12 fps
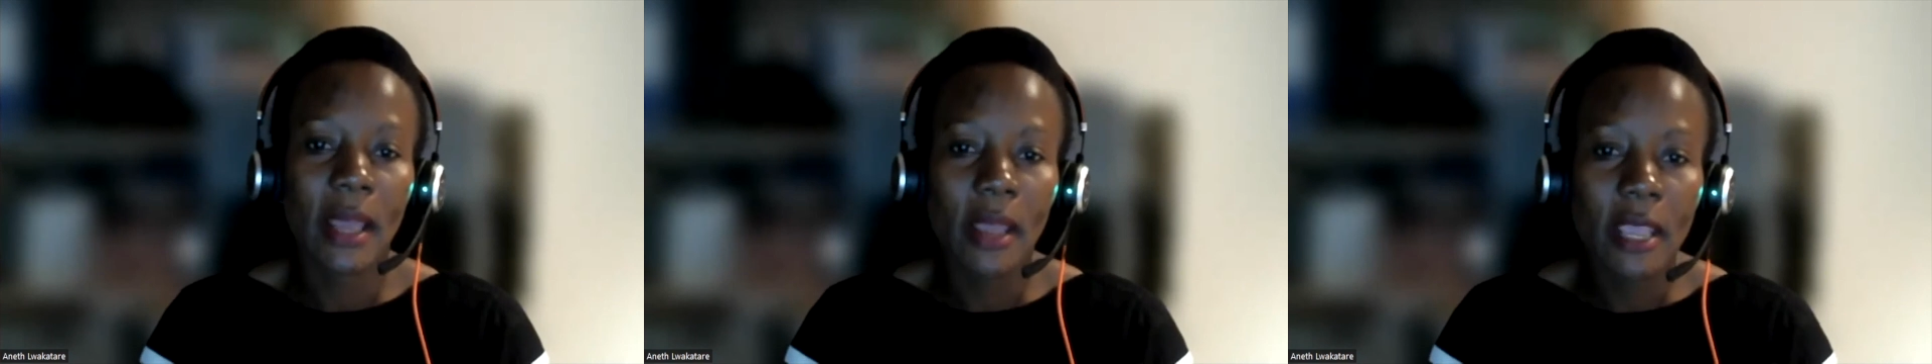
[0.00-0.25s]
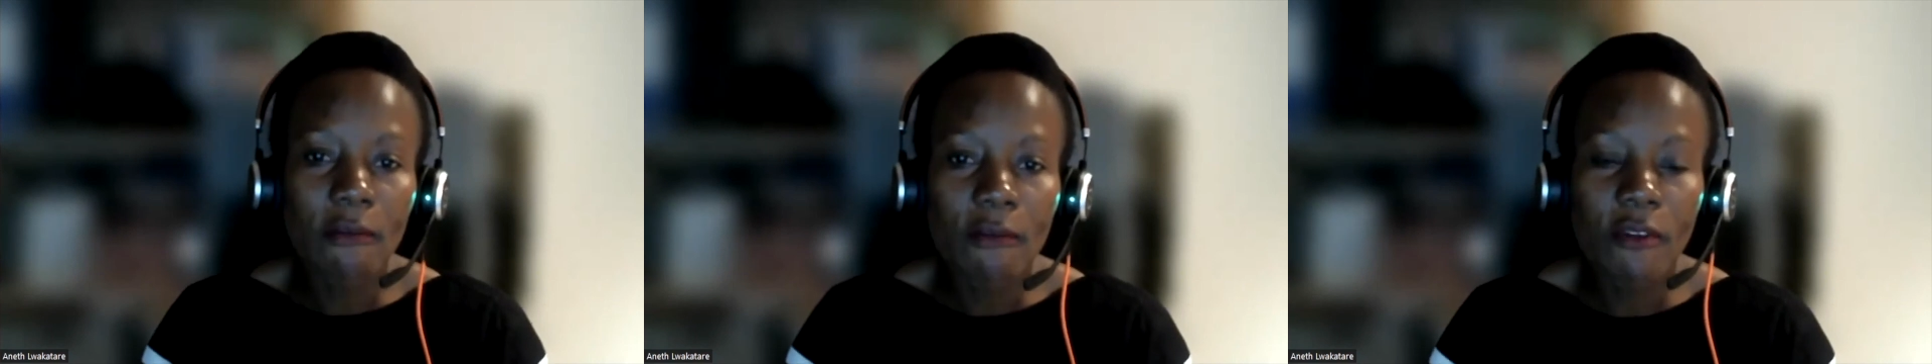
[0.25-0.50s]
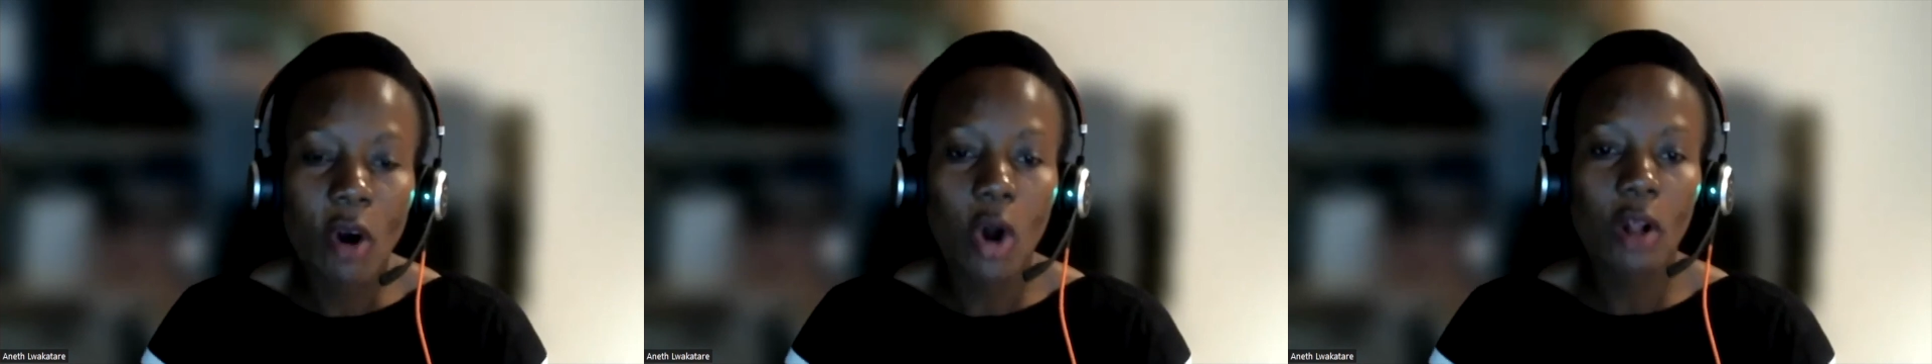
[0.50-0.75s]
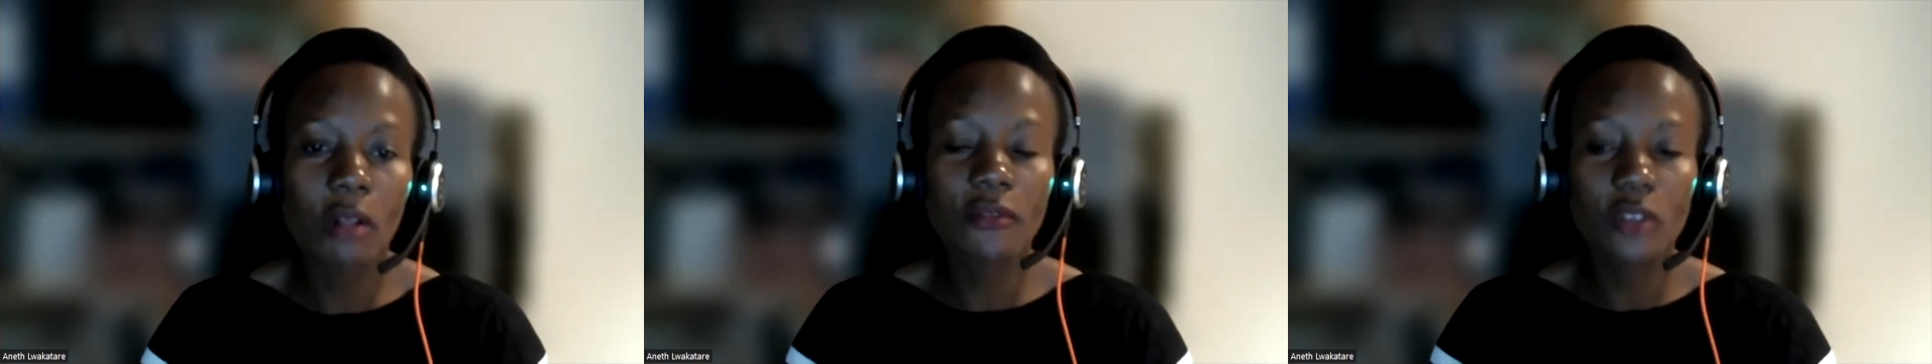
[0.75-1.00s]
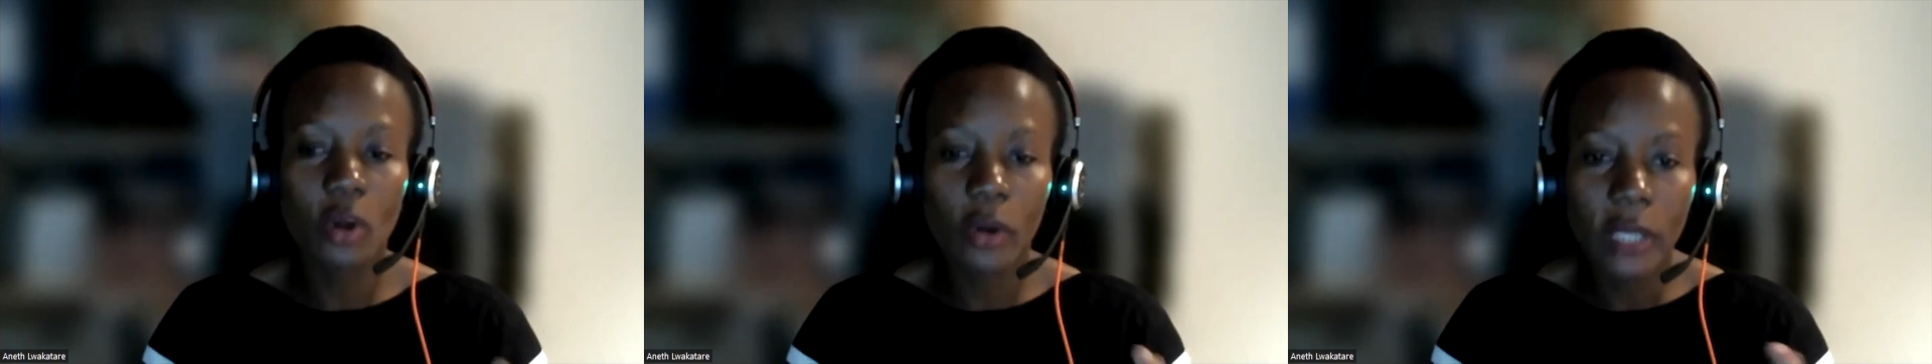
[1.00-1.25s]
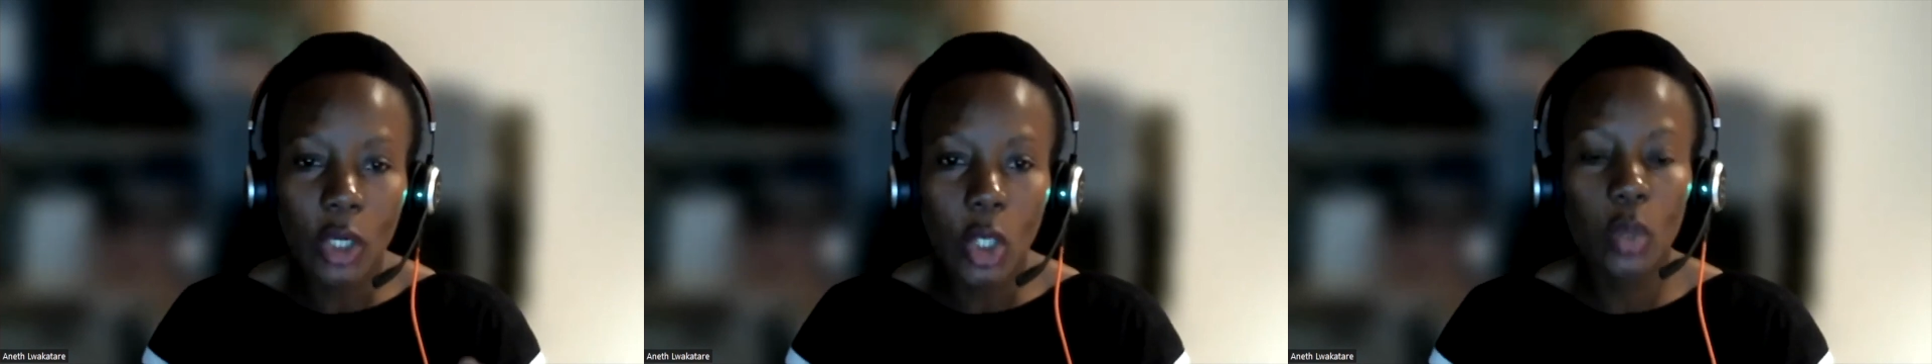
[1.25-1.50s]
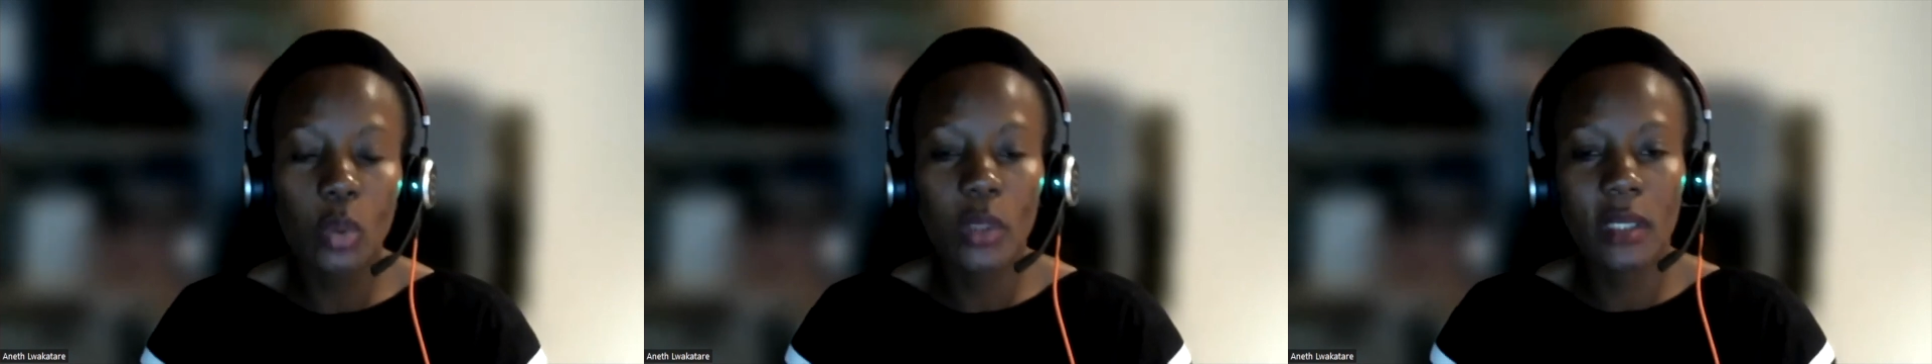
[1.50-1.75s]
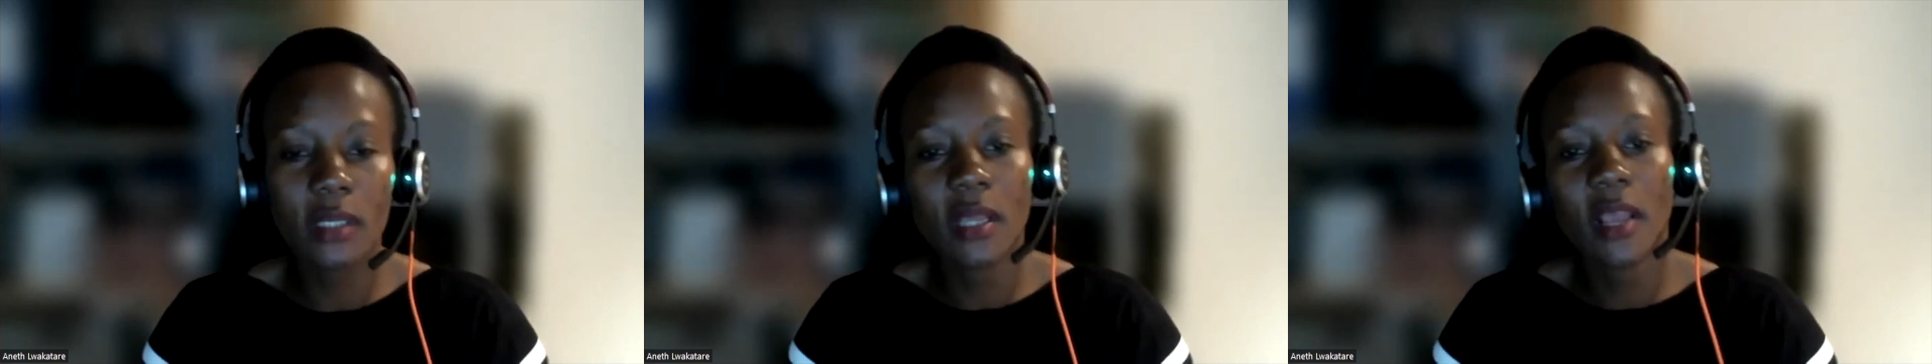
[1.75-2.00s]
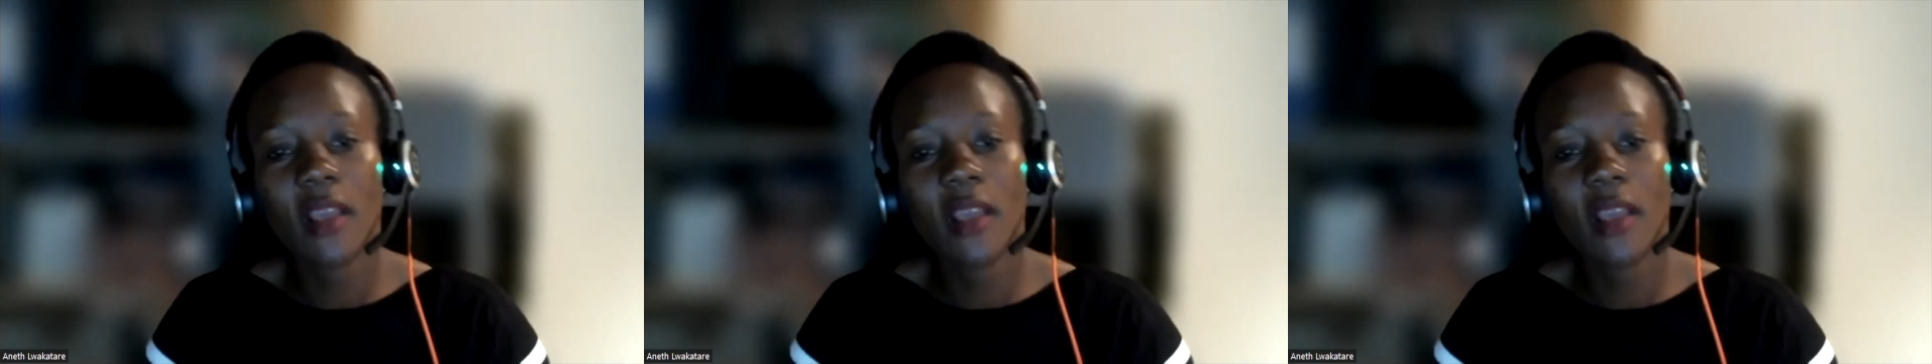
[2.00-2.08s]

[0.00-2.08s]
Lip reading: involved or included,